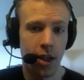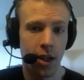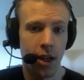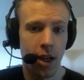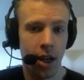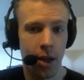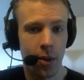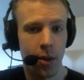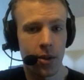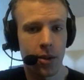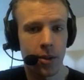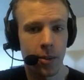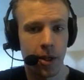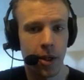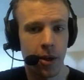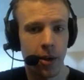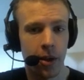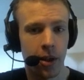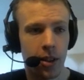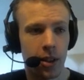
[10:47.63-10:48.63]
I will also be
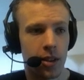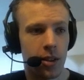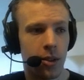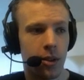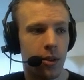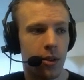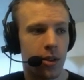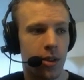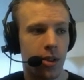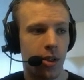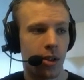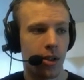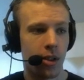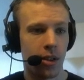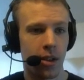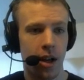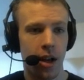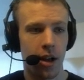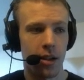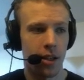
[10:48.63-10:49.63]
going into
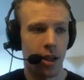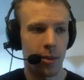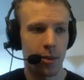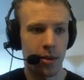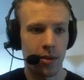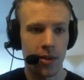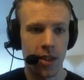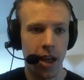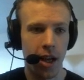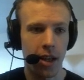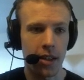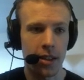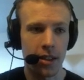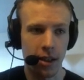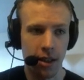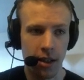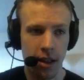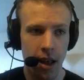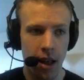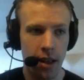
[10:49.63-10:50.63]
certain types of decks
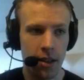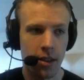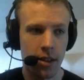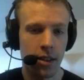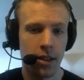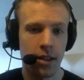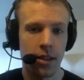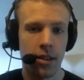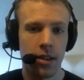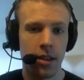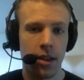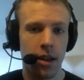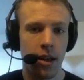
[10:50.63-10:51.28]
and classes,